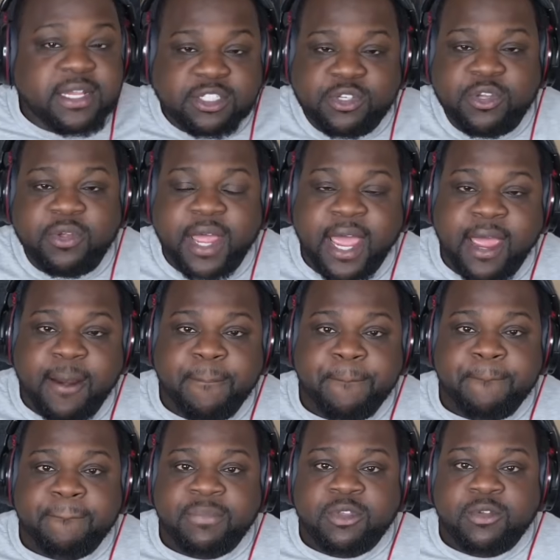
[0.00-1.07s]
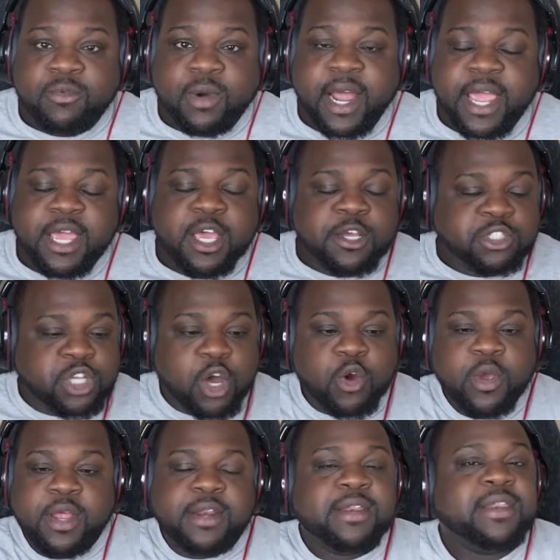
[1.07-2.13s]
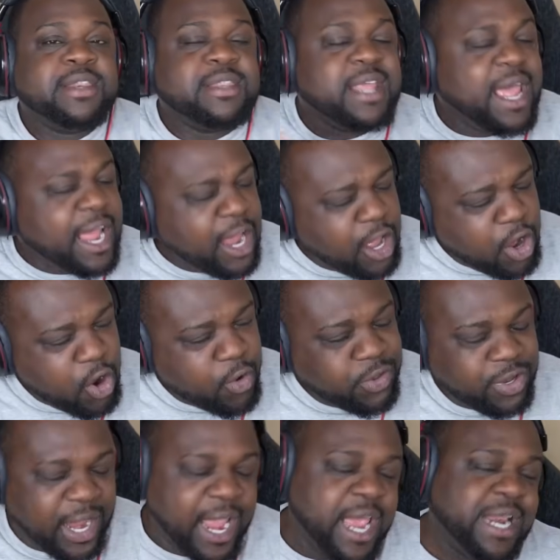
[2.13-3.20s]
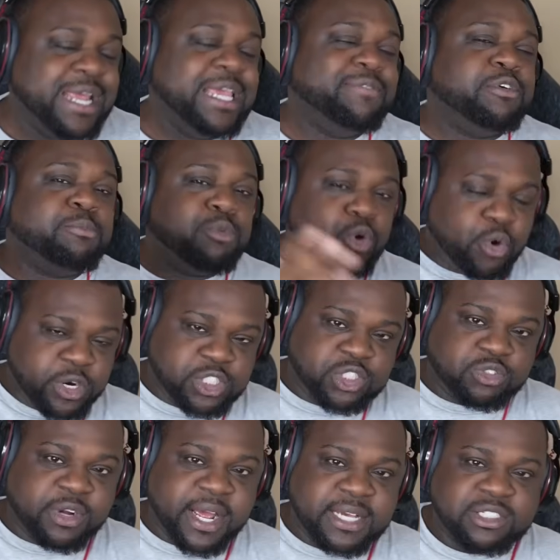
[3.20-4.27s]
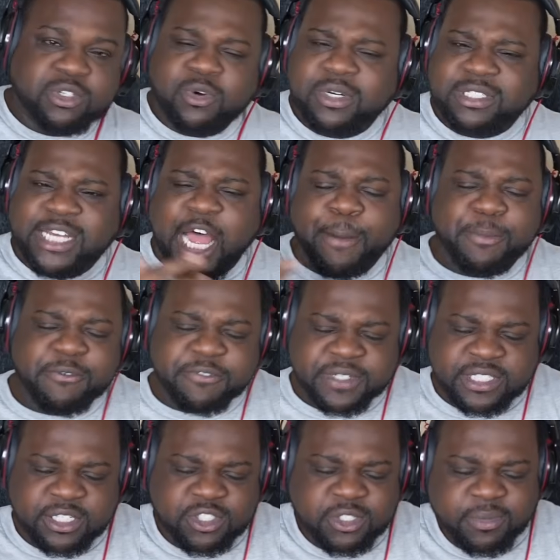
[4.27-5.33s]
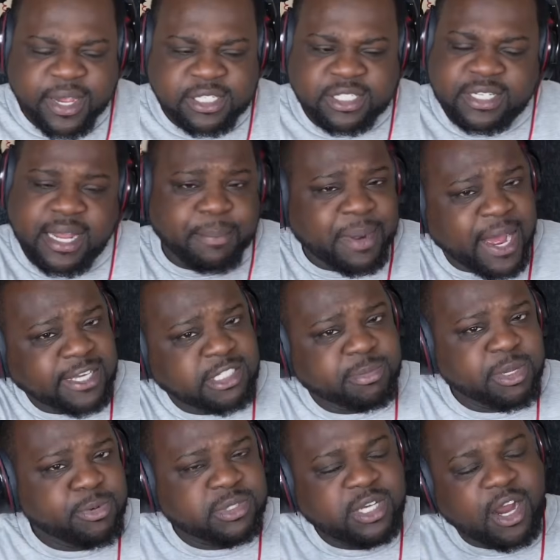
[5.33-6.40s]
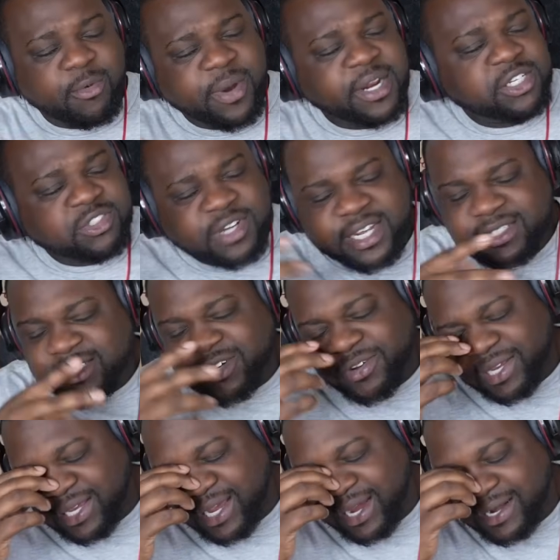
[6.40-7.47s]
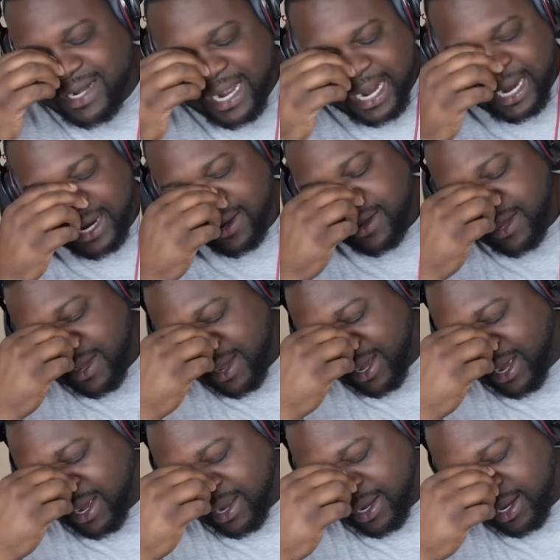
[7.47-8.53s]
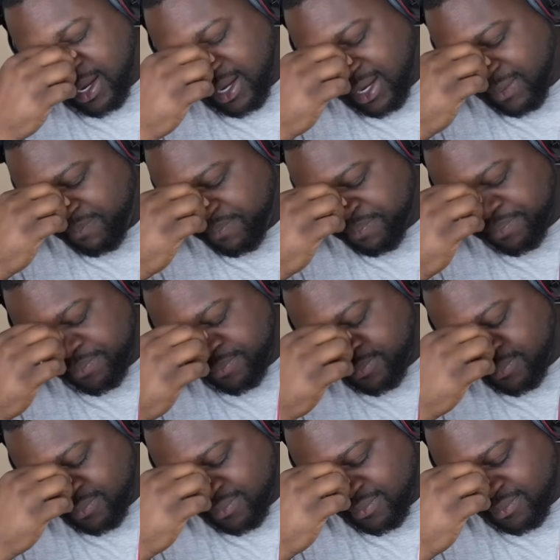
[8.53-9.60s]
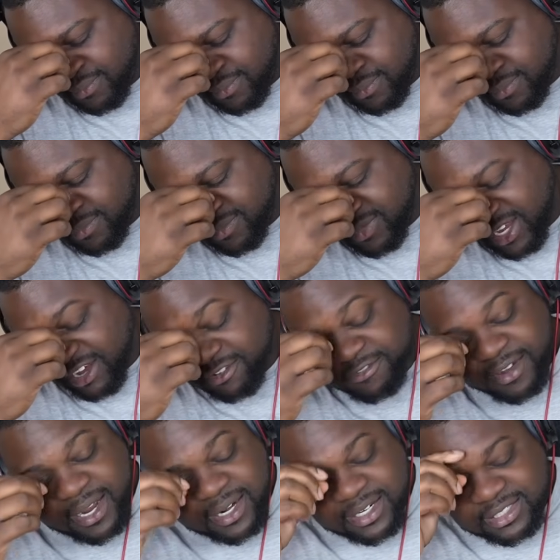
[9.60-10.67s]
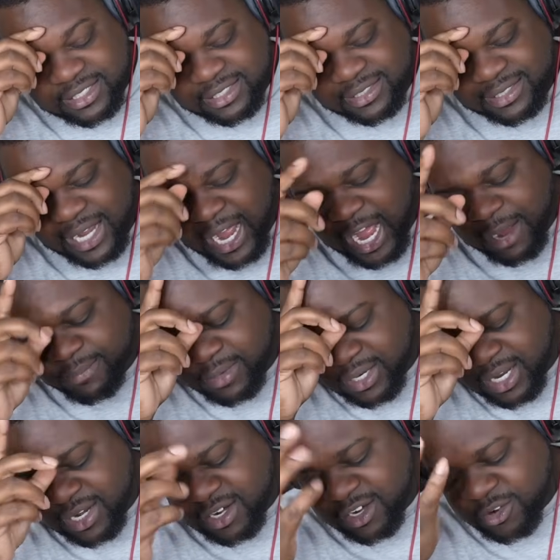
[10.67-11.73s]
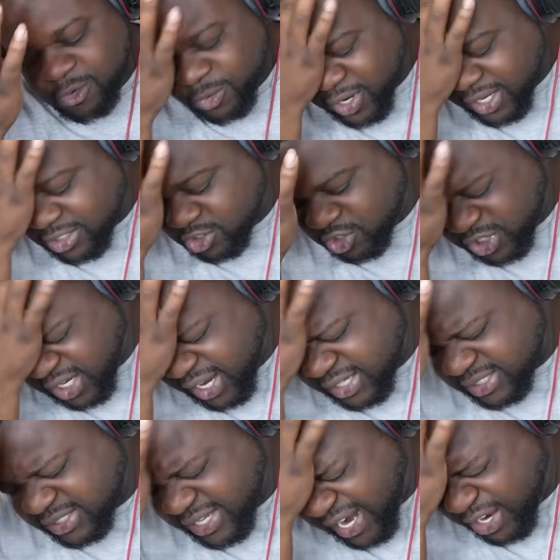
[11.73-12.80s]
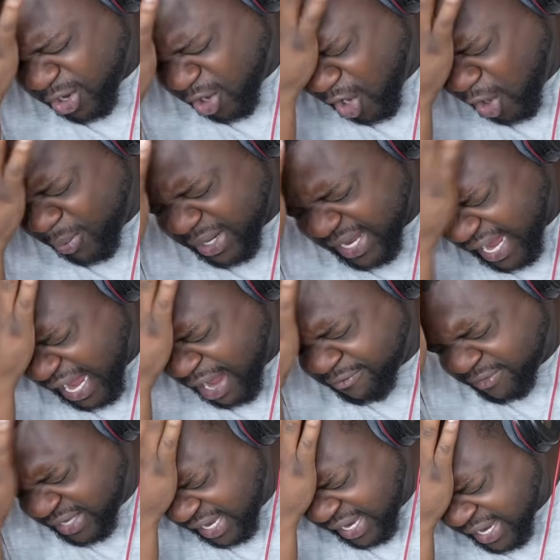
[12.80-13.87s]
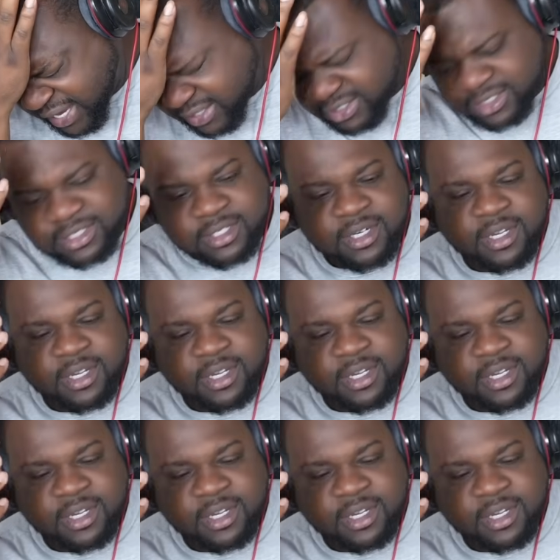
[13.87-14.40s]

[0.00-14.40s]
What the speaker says: to do that, right? So now you're adding even more stress on top of a situation that possibly was already stressed. So yeah, nah. And fellas, stop getting with chicks that already have kids.